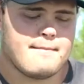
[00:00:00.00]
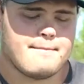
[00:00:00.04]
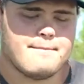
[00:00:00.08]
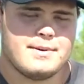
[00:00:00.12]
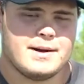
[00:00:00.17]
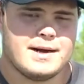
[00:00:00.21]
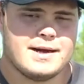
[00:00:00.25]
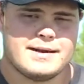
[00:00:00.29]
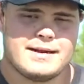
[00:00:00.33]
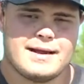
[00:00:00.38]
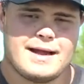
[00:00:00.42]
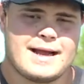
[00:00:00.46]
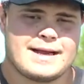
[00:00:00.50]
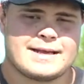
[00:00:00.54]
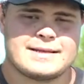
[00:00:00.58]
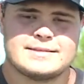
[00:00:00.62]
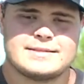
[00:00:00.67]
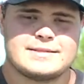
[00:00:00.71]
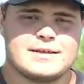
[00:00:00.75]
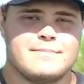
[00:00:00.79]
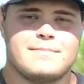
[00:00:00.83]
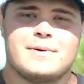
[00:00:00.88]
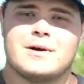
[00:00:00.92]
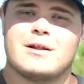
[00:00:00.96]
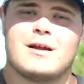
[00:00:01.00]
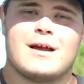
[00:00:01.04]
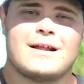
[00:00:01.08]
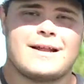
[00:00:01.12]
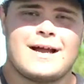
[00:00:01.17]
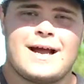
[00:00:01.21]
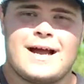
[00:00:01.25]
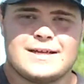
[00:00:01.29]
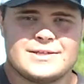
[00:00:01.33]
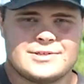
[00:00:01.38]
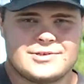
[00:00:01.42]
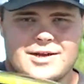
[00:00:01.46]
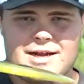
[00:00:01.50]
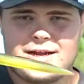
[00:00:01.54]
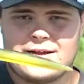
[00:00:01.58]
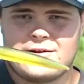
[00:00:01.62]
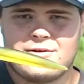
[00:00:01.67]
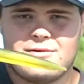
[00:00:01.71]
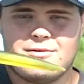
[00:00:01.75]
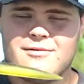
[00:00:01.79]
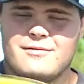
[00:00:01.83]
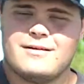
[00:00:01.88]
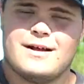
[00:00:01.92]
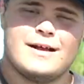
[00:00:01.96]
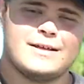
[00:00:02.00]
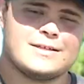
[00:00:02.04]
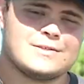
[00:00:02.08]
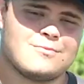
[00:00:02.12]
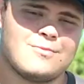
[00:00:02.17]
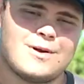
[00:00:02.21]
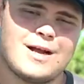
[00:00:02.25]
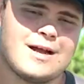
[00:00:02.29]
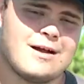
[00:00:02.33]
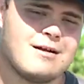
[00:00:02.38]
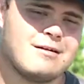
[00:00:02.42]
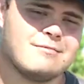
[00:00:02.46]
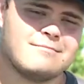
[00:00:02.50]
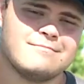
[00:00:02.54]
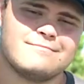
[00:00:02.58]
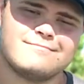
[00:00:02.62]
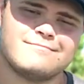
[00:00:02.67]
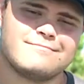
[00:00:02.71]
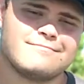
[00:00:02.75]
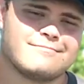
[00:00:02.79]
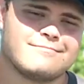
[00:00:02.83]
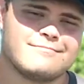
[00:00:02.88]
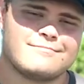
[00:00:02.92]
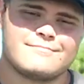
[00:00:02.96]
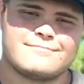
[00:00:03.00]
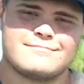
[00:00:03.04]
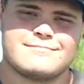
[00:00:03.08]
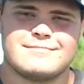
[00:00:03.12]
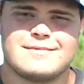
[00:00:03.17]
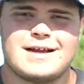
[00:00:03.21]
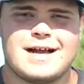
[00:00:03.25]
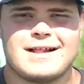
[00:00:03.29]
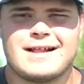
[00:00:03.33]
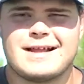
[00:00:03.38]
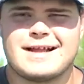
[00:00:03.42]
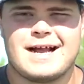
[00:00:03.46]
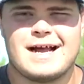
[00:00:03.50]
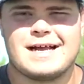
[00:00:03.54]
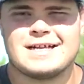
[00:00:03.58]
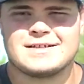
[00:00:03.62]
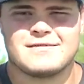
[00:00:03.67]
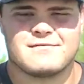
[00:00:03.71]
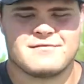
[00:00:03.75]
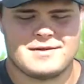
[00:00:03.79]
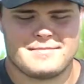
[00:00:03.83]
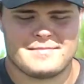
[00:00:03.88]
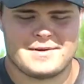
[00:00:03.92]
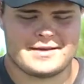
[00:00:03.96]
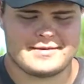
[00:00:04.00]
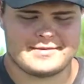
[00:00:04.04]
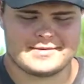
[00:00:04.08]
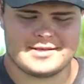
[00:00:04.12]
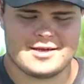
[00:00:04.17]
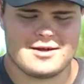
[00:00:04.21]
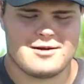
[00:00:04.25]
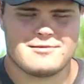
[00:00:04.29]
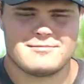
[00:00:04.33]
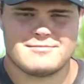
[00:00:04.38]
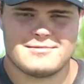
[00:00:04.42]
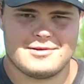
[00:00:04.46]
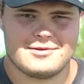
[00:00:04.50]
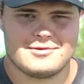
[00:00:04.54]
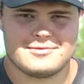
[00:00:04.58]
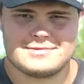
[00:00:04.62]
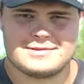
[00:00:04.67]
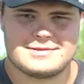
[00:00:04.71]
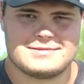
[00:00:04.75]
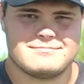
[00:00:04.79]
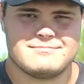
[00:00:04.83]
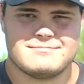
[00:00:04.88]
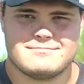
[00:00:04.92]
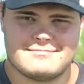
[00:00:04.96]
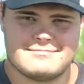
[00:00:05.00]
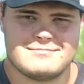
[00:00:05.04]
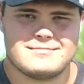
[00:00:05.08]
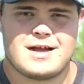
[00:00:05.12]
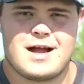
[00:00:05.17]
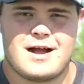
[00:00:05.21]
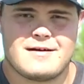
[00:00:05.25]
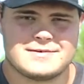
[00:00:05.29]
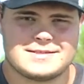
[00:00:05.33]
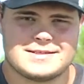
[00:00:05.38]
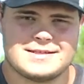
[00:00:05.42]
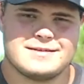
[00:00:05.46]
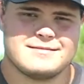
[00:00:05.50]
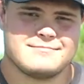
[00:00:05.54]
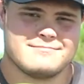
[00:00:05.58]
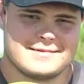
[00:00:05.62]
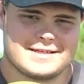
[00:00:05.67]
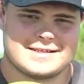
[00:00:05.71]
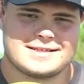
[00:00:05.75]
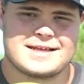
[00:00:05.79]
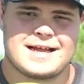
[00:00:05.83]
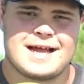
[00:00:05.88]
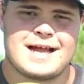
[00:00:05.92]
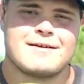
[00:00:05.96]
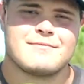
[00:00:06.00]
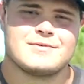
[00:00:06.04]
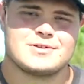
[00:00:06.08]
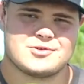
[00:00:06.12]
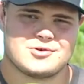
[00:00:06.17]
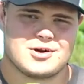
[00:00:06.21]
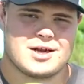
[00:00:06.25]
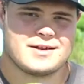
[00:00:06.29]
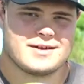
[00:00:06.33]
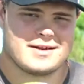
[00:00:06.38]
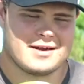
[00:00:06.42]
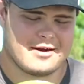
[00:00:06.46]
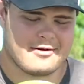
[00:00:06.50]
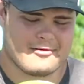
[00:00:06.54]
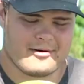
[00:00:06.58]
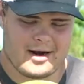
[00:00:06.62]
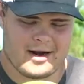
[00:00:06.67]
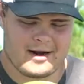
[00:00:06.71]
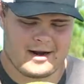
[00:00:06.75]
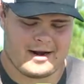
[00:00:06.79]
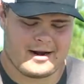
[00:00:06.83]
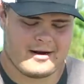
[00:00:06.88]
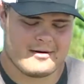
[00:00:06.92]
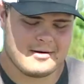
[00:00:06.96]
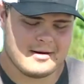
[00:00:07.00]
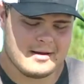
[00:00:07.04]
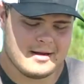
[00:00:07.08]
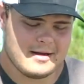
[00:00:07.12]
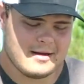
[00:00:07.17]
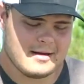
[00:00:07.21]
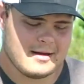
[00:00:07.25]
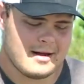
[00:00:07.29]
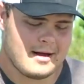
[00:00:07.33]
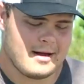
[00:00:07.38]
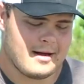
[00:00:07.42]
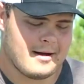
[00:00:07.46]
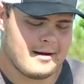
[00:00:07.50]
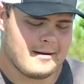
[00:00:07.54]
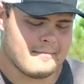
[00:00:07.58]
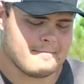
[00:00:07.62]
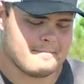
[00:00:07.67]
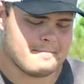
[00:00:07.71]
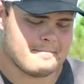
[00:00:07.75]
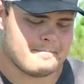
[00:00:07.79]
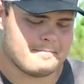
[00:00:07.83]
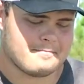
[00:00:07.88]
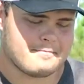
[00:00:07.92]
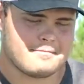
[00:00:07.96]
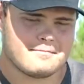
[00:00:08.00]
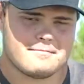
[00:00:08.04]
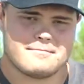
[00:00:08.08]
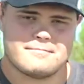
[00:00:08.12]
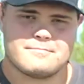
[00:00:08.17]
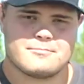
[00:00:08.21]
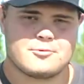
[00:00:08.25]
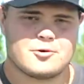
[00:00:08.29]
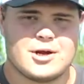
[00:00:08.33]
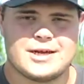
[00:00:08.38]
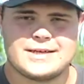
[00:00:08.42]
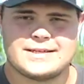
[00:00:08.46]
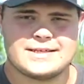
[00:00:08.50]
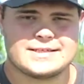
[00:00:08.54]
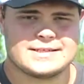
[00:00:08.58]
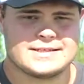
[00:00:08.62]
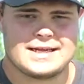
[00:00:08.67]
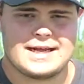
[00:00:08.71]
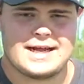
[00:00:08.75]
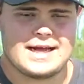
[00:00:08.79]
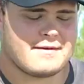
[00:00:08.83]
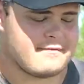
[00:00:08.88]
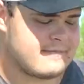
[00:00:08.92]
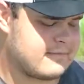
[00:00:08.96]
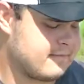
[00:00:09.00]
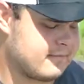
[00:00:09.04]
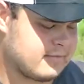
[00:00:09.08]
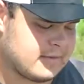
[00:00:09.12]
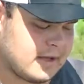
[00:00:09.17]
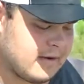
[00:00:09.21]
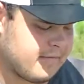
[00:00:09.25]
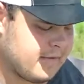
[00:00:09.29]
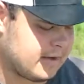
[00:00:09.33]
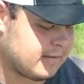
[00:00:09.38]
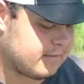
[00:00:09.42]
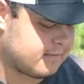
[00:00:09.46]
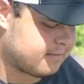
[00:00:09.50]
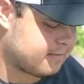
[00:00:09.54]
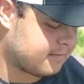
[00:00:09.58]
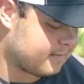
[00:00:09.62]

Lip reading: But I can still put on a hyzer angle as well. I like hyzer flipping, so you'll obviously that's kind of a trend here right now. Great disc to have. Love it.